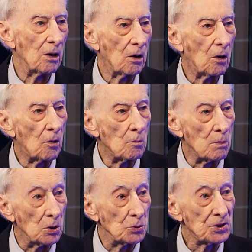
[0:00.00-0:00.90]

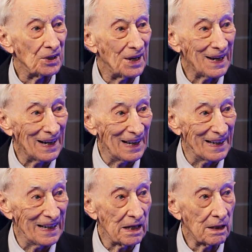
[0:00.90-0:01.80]
almost
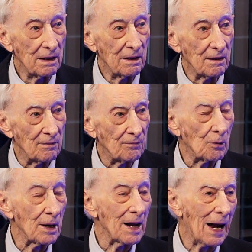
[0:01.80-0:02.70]
daily
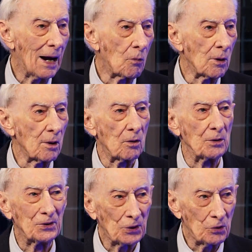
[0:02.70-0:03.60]
for an hour or
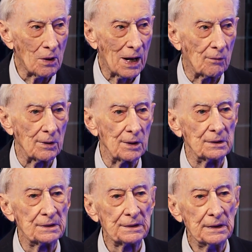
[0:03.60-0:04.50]
2
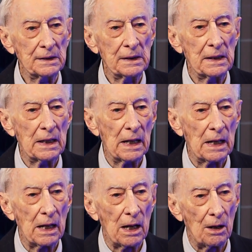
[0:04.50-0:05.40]
hours
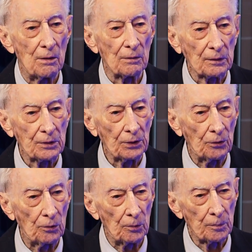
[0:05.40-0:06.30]

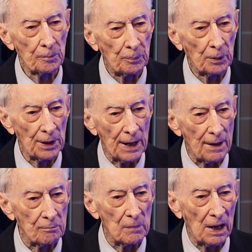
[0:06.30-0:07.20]
to pull
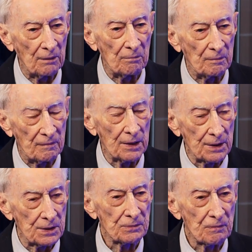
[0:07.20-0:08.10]
out my
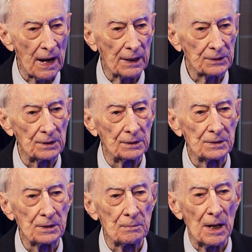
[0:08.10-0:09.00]
various
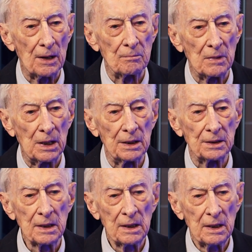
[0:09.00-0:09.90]
factors about
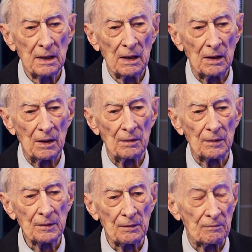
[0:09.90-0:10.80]

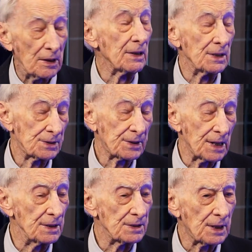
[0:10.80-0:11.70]
the various
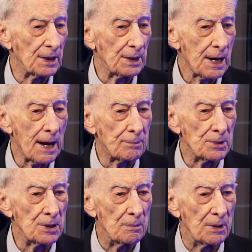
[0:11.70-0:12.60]
things that had
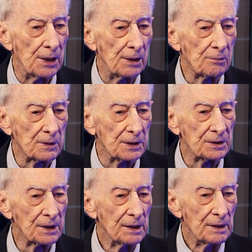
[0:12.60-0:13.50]
happened to me,
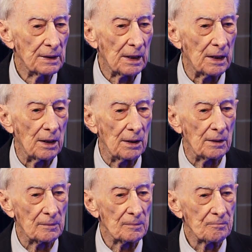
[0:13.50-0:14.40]
which
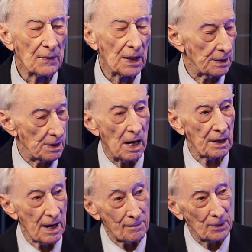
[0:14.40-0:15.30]
had not
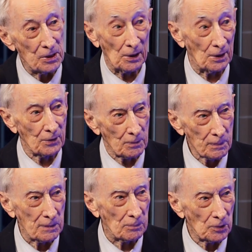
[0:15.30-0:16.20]
happened to other
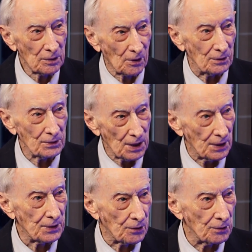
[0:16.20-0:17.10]
people or
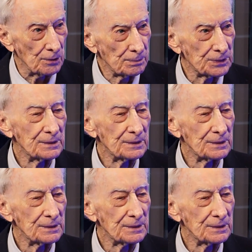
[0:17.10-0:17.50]
other groups.